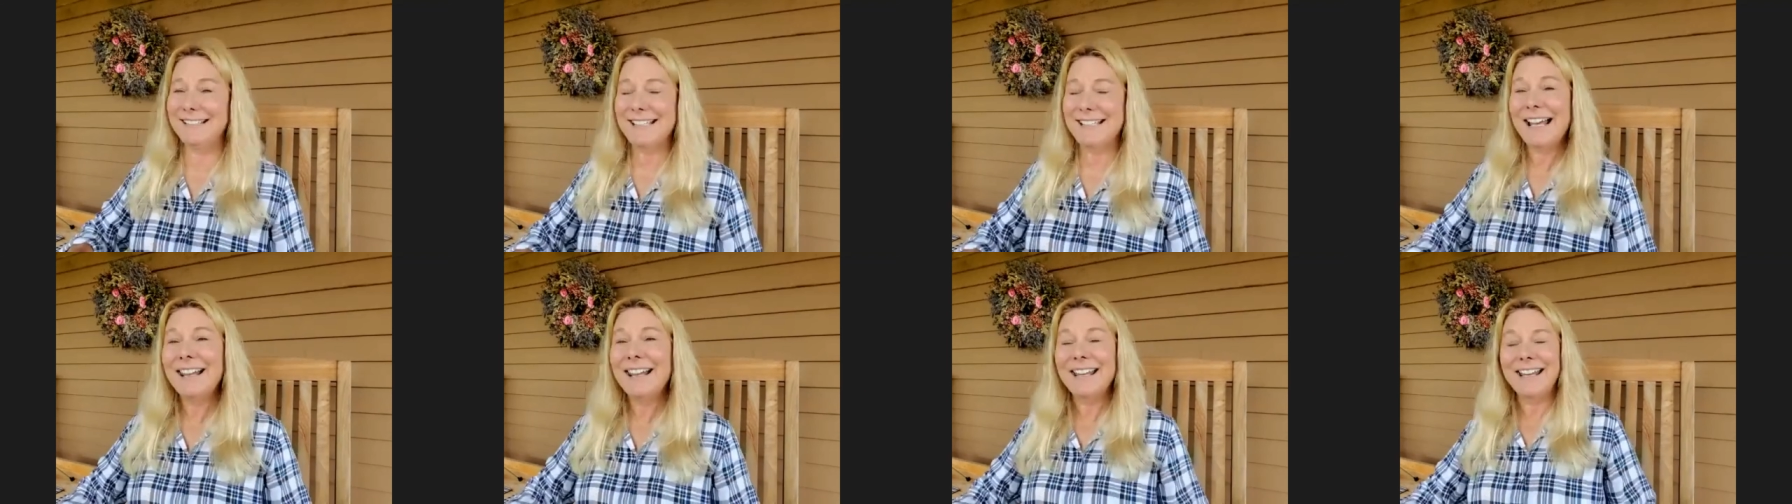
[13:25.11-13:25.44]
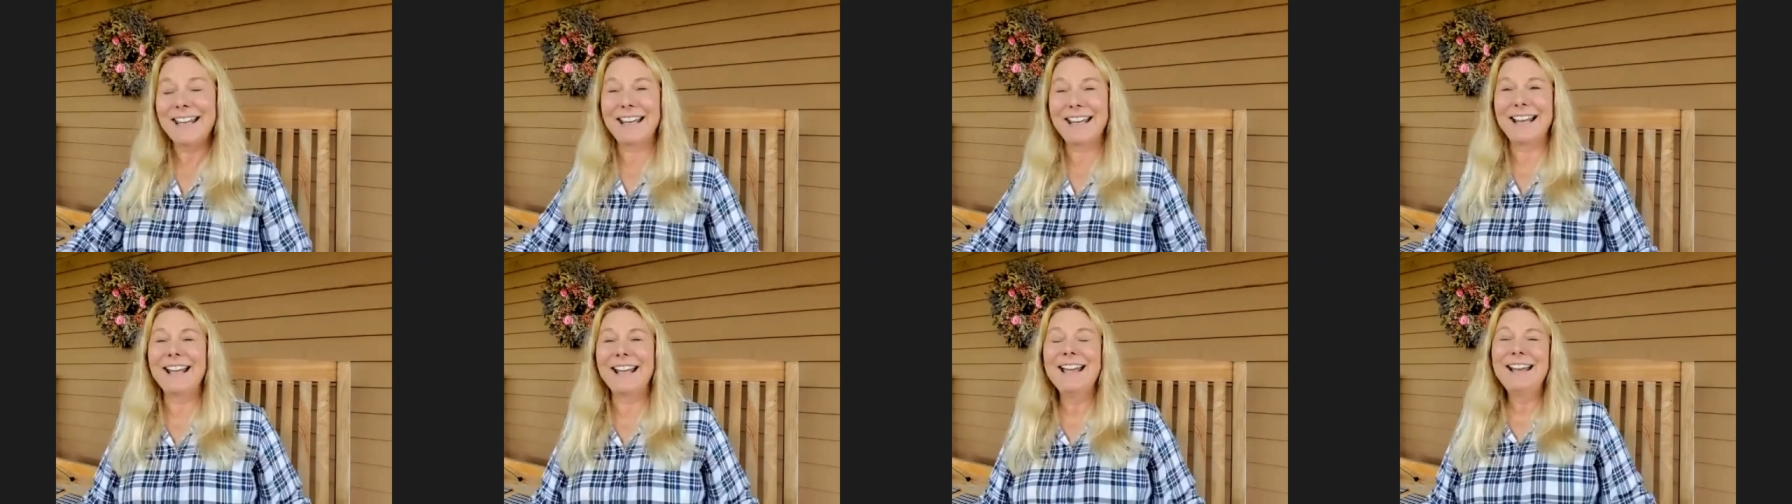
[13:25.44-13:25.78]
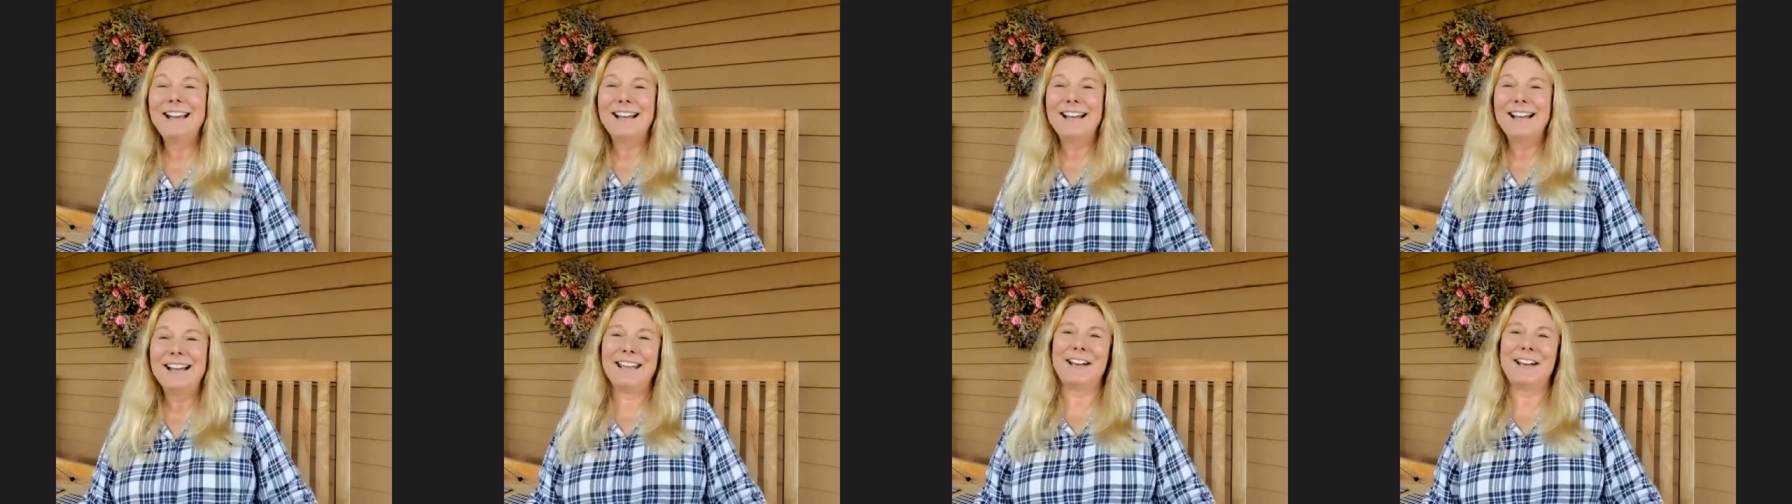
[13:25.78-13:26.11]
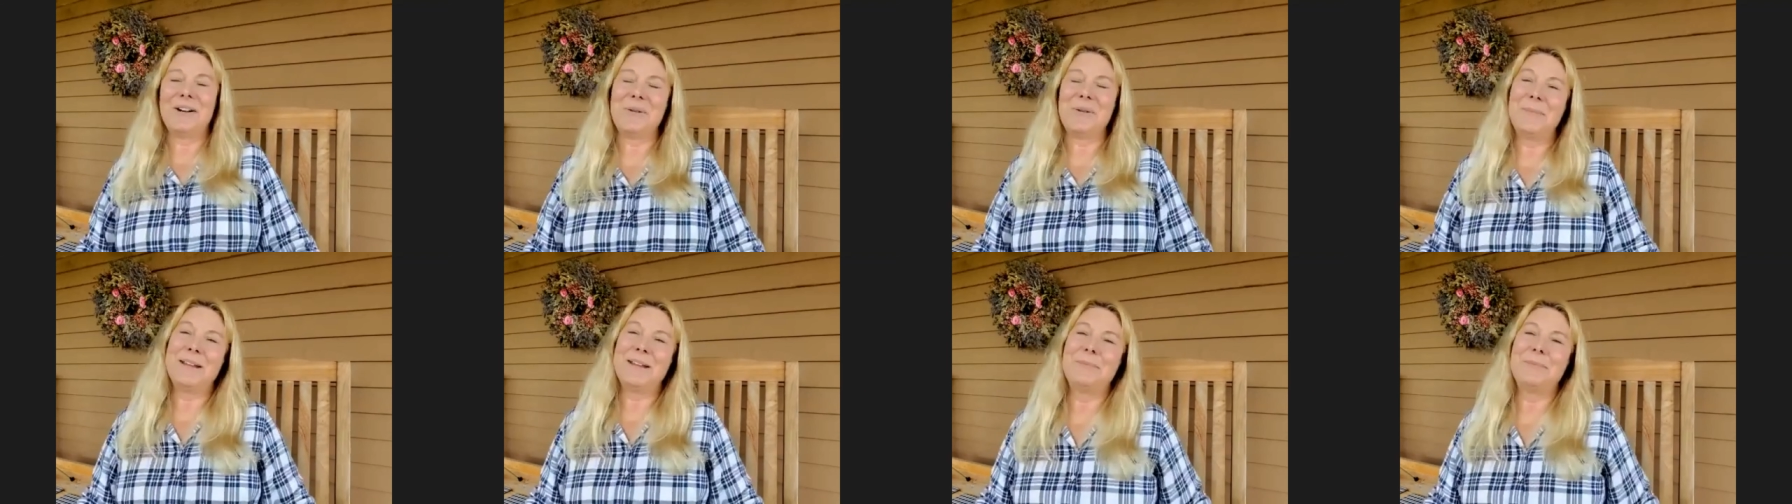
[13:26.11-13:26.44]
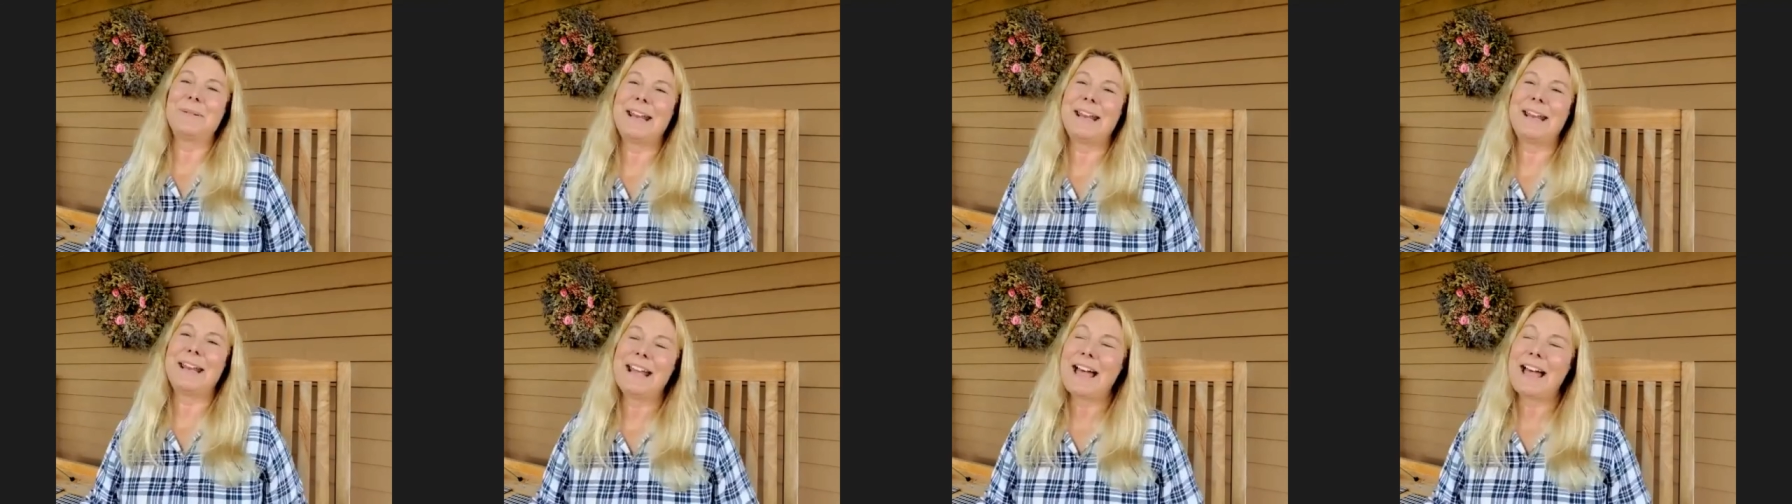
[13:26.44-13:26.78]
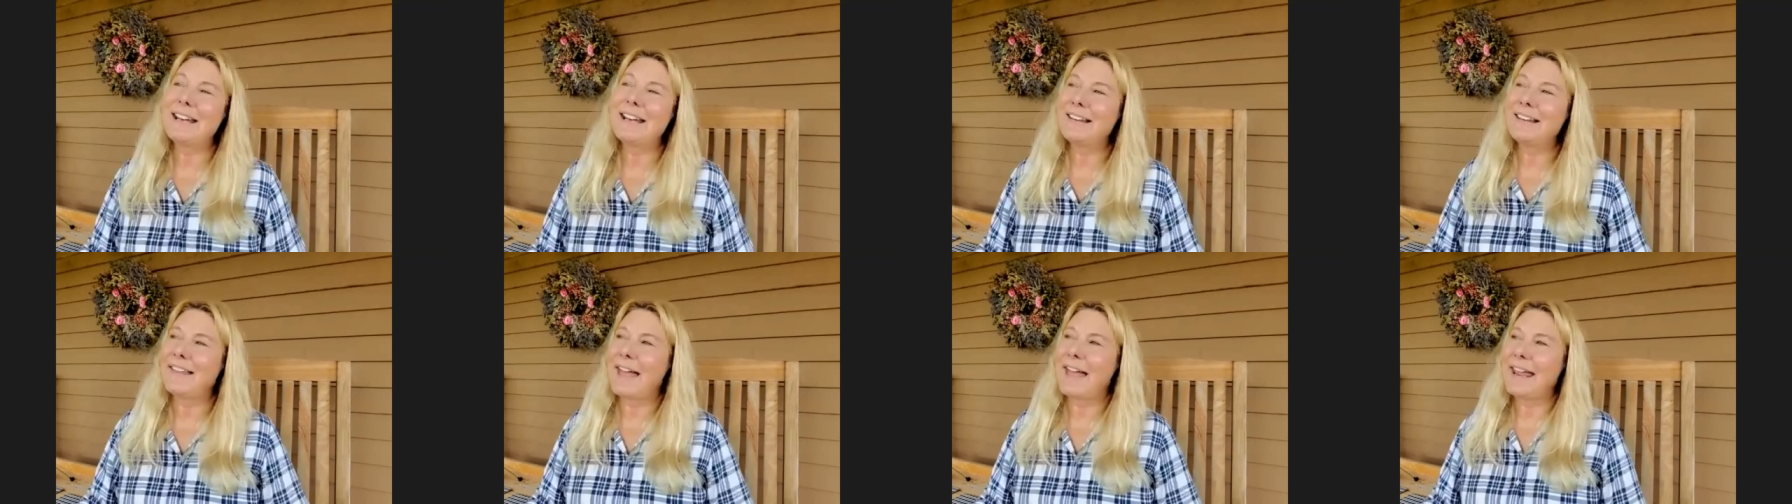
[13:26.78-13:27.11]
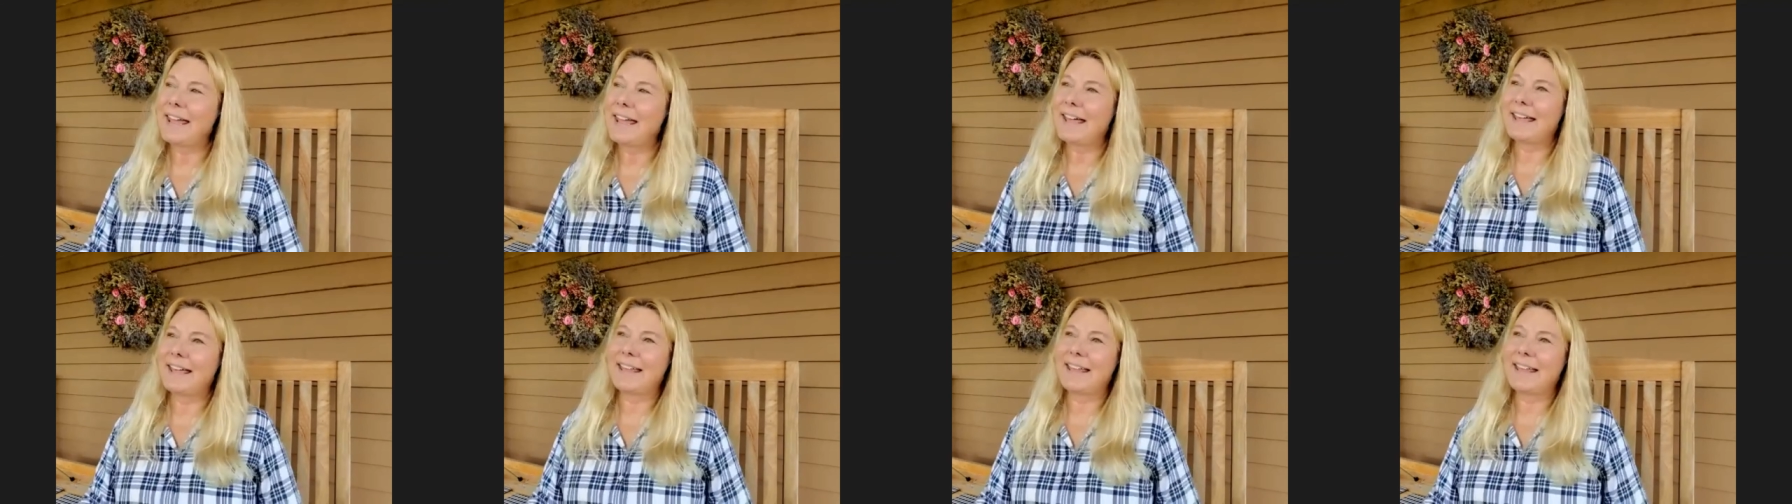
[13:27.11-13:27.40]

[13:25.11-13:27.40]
selling, you know, but I kind of like,